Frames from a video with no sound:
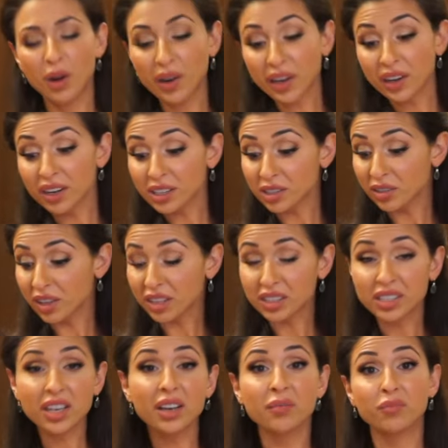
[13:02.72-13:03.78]
right, guys, so that's
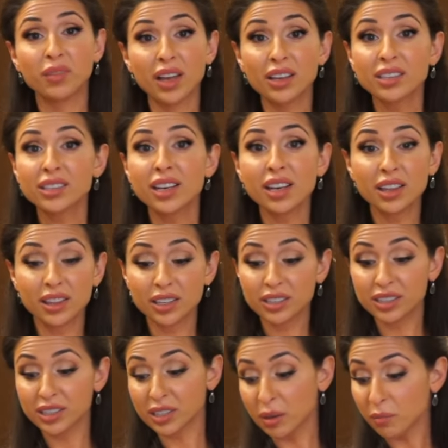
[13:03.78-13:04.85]
it. That's like the
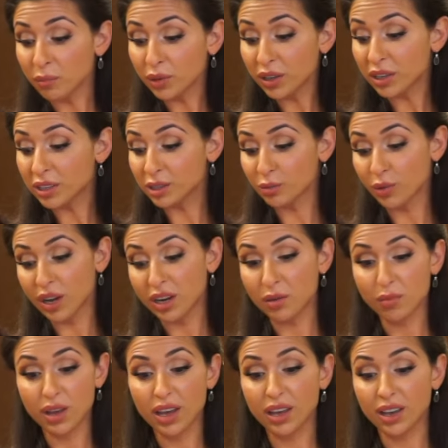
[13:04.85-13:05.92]
simplest way to
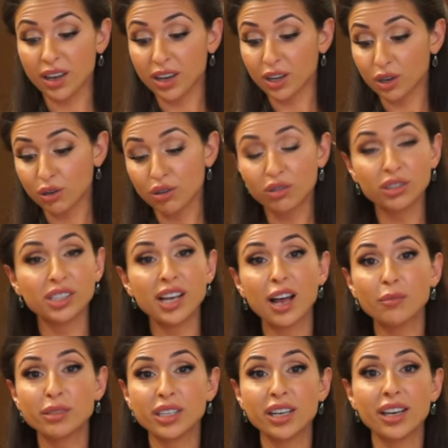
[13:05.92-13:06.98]
make Kookoo
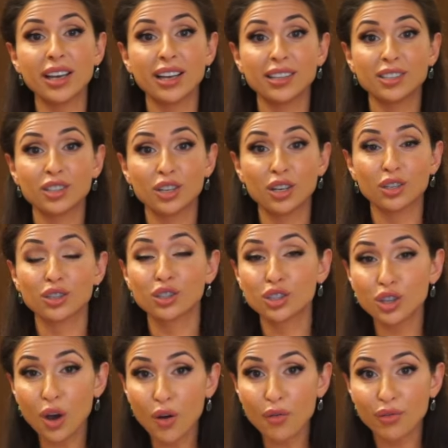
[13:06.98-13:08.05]
Sabzi. It's
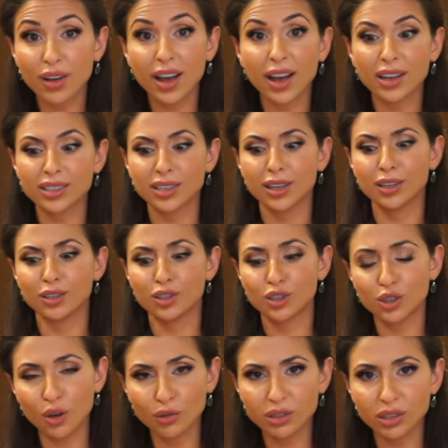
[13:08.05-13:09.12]
so fast, it's
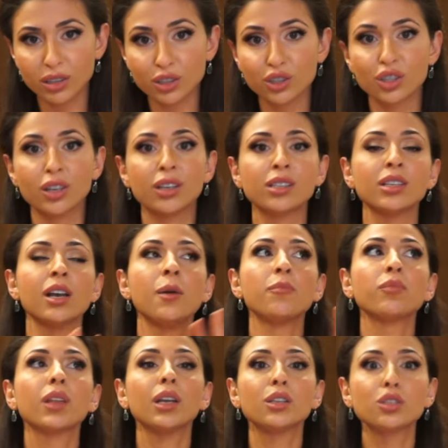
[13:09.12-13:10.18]
so delicious,
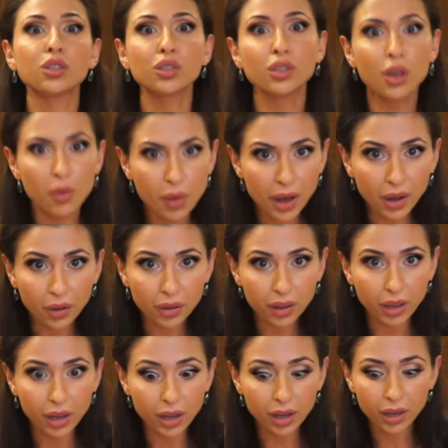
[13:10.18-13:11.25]
it's so
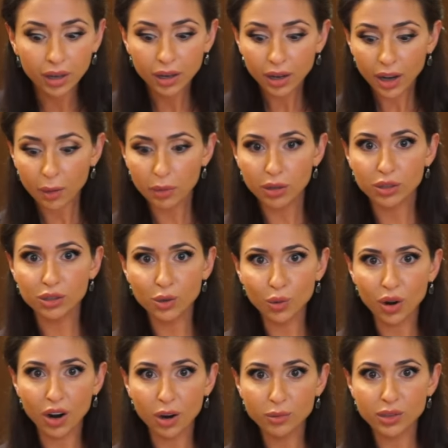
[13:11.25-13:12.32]
healthy. I mean, there's no
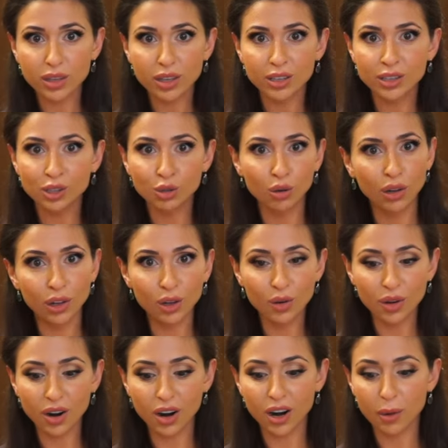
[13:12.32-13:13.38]
carbs in this, totally low
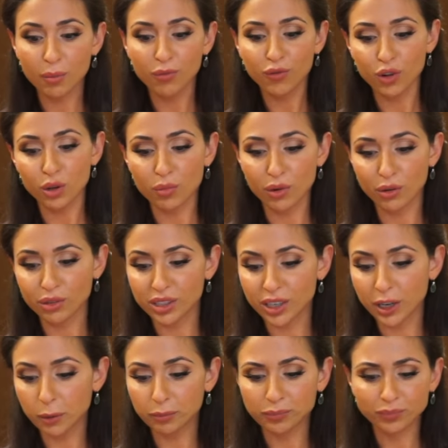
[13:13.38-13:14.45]
carb, full of
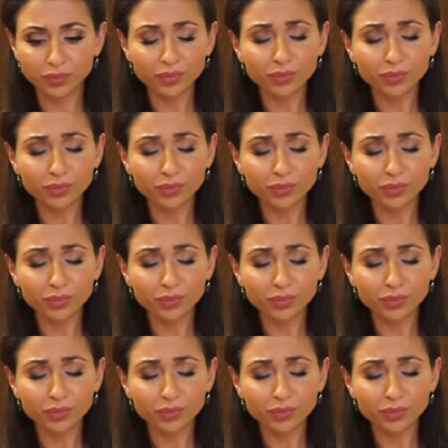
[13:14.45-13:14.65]
protein,